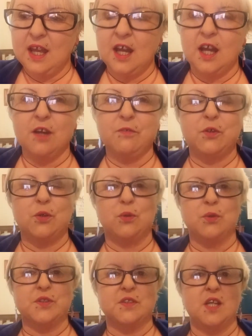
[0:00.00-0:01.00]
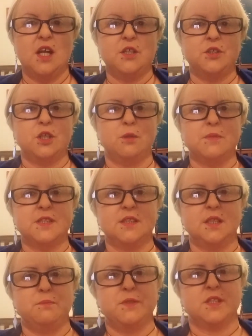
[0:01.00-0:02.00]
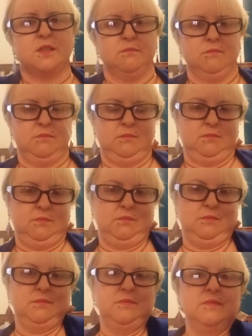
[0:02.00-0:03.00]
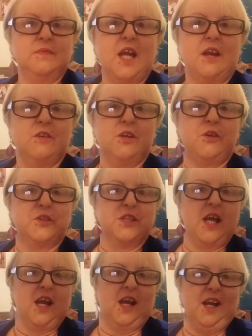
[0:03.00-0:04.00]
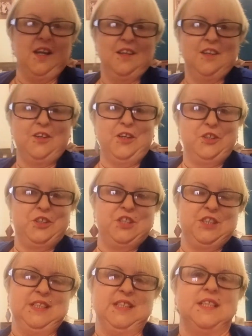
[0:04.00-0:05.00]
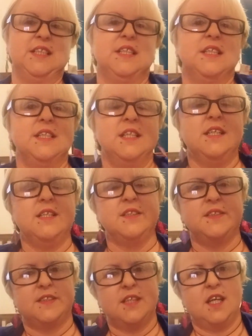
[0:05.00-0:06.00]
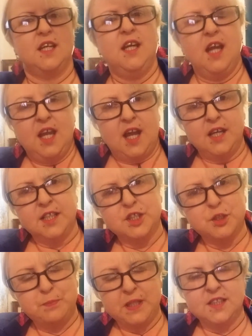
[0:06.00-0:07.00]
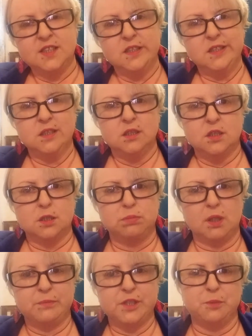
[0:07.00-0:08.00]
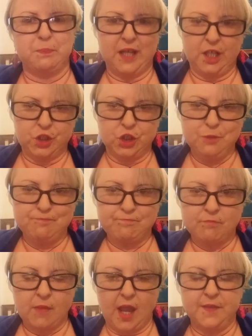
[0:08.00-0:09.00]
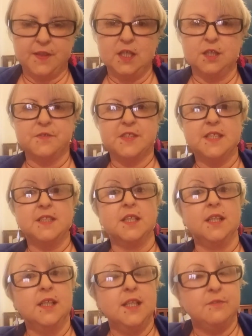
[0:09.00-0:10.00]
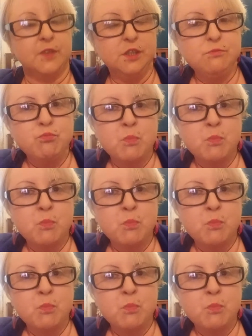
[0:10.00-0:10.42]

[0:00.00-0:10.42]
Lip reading: of course, Thomas Gibson, Aaron Hotchner, Hotch. His unexpected abrupt departure at the end of season 11,